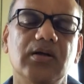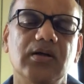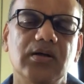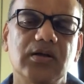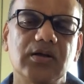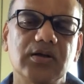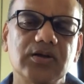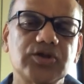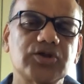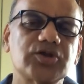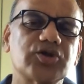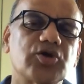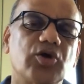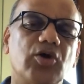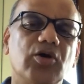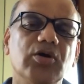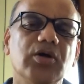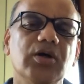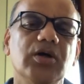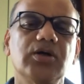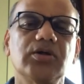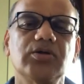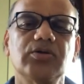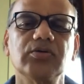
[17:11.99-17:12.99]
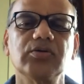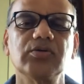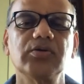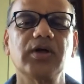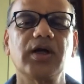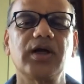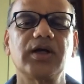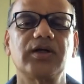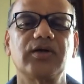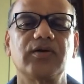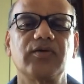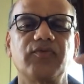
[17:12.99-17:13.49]
stronger to
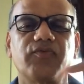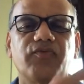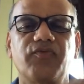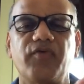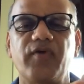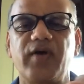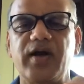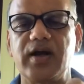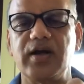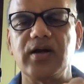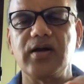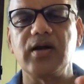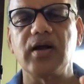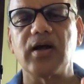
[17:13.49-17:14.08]
get fed.